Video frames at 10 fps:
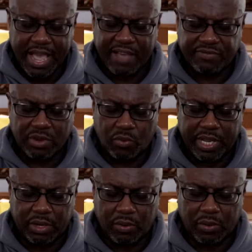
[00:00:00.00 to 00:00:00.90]
Have your
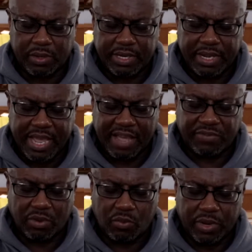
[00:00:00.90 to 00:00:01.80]
way, Lord. Have your